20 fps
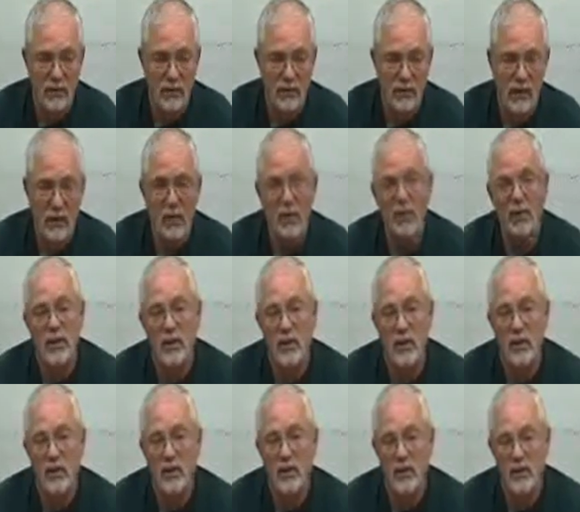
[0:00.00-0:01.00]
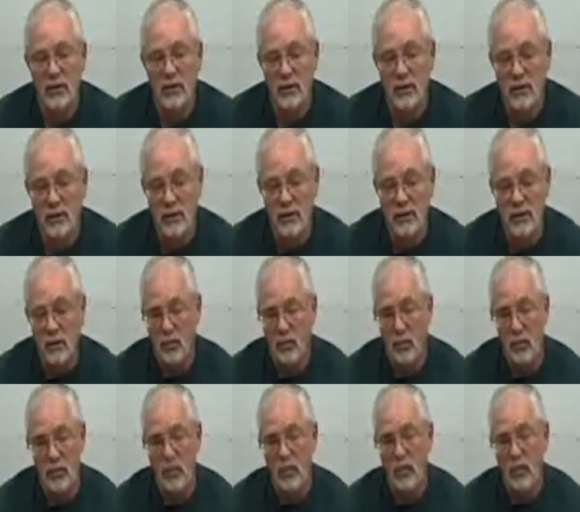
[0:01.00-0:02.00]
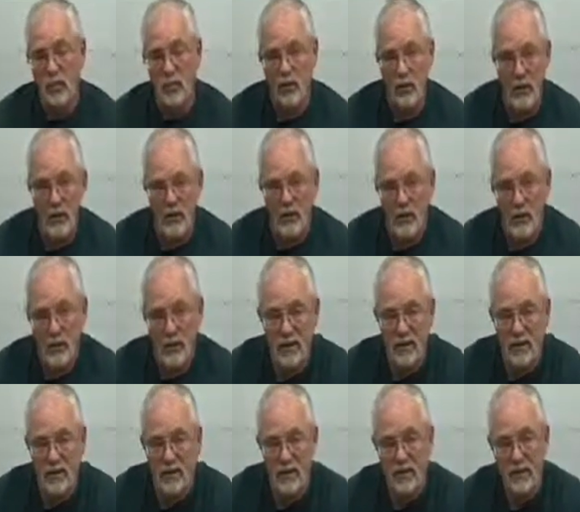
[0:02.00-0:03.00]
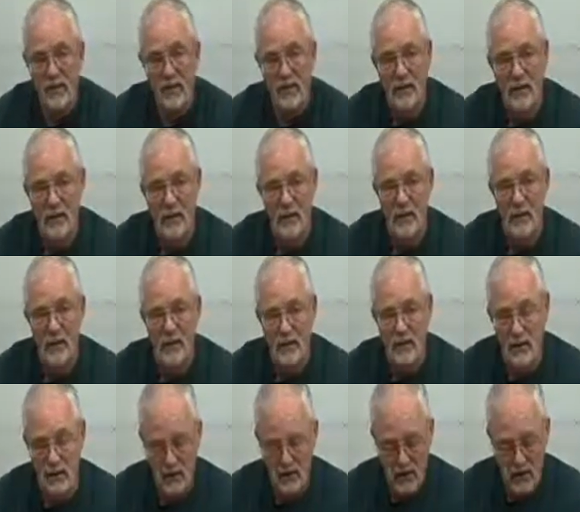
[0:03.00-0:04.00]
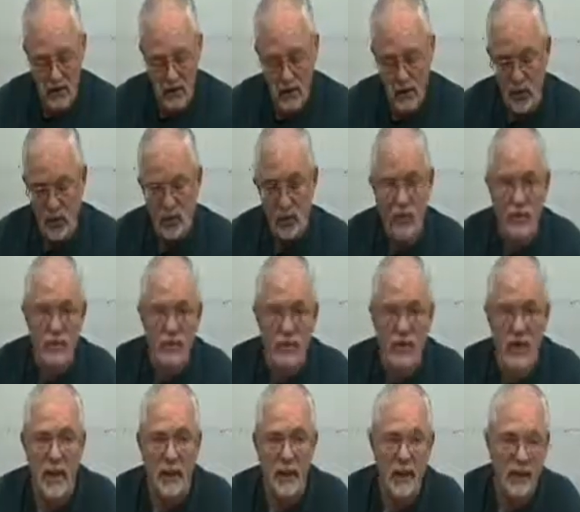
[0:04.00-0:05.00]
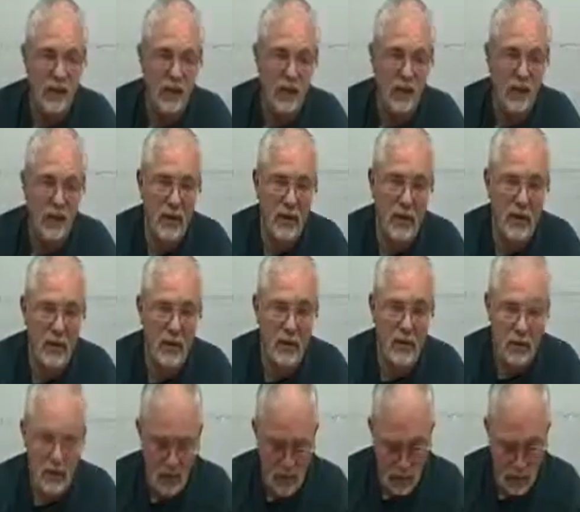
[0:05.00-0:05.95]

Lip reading: sealable container, such as the Tupperware or plastic resealable type of a container.